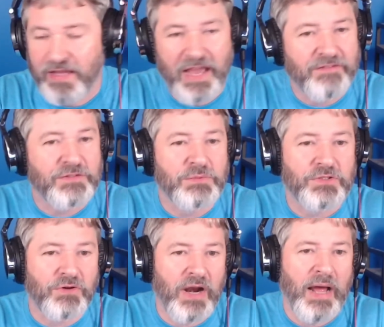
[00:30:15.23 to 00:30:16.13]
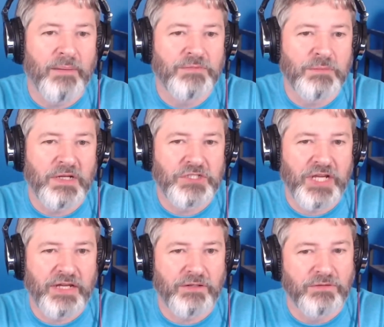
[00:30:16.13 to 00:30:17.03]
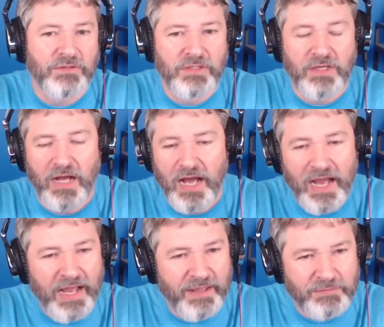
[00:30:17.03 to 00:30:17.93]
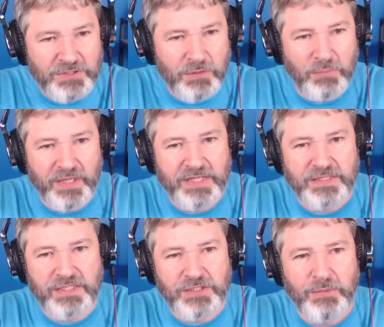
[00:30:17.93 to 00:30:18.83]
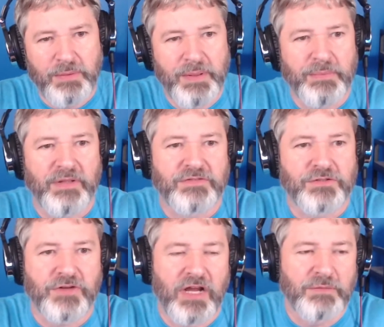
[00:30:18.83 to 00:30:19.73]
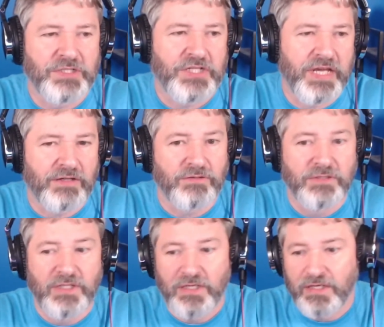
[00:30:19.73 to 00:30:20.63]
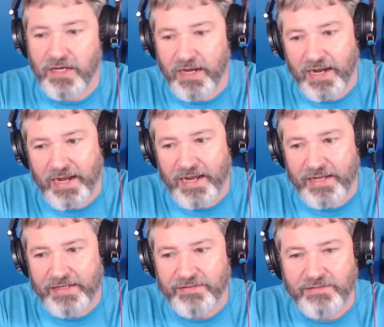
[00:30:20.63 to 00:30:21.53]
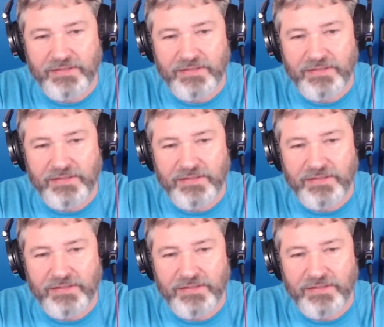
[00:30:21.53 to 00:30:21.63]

to my channel. I am so blessed that so many people have subscribed to my channel. I,